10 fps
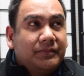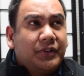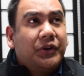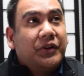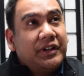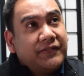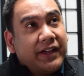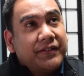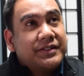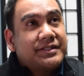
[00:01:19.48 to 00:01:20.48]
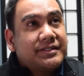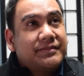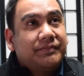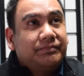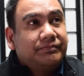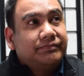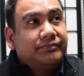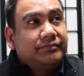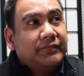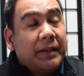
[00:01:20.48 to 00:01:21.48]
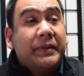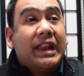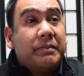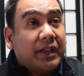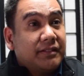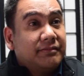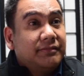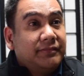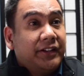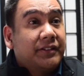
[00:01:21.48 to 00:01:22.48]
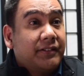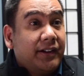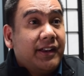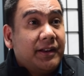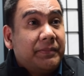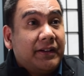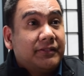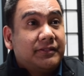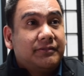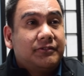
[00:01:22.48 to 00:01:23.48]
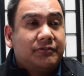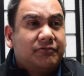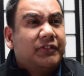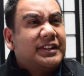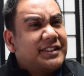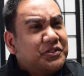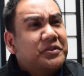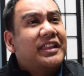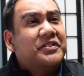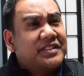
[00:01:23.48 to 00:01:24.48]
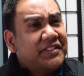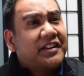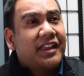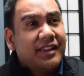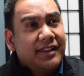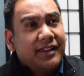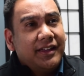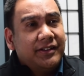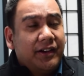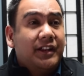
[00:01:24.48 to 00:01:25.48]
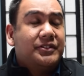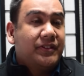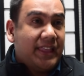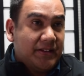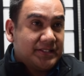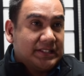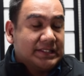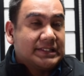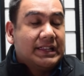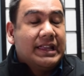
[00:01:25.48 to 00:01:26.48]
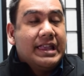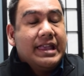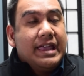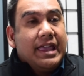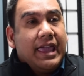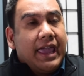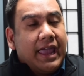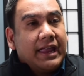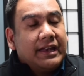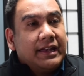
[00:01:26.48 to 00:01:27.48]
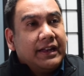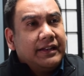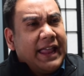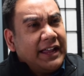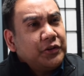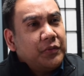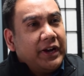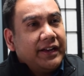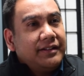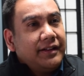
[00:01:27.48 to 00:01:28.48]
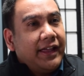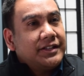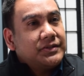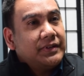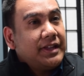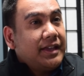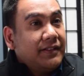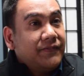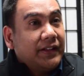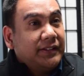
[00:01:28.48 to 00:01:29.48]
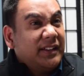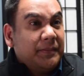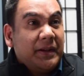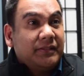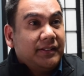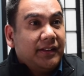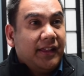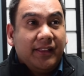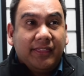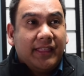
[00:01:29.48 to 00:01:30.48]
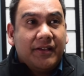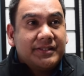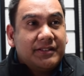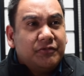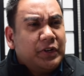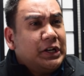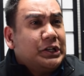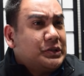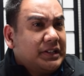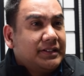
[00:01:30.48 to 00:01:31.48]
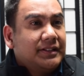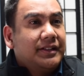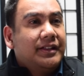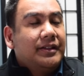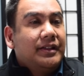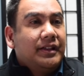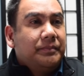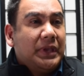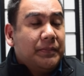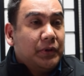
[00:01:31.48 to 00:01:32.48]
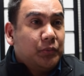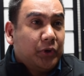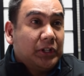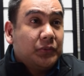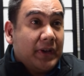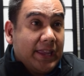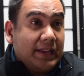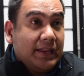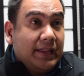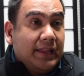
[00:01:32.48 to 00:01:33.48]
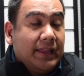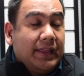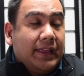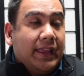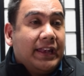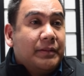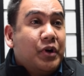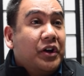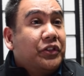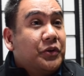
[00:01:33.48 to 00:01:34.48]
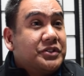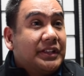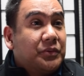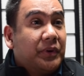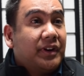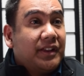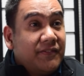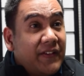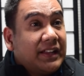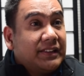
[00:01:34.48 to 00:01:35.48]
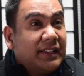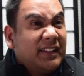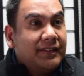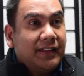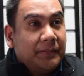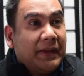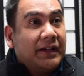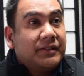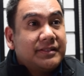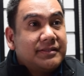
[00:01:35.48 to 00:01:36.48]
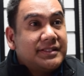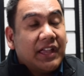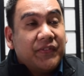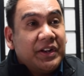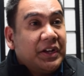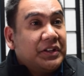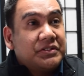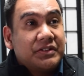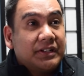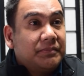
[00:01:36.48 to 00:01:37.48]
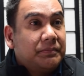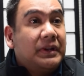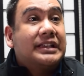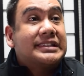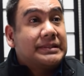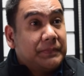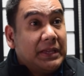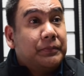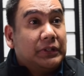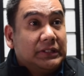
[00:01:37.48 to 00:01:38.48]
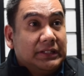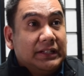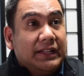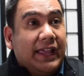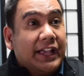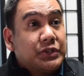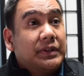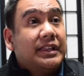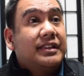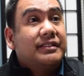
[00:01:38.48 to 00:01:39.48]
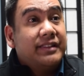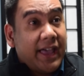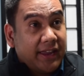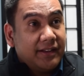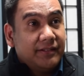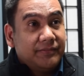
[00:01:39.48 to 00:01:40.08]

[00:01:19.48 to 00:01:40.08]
Coronavirus epidemic mm-hmm. that occurred in about, 2003, mm-hmm. in the early 2000s. Mm-hmm. And that one actually infected about 8,100 mm-hmm. people worldwide. Mm-hmm. And among those that were infected, mm-hmm. about 700 plus people okay. actually died.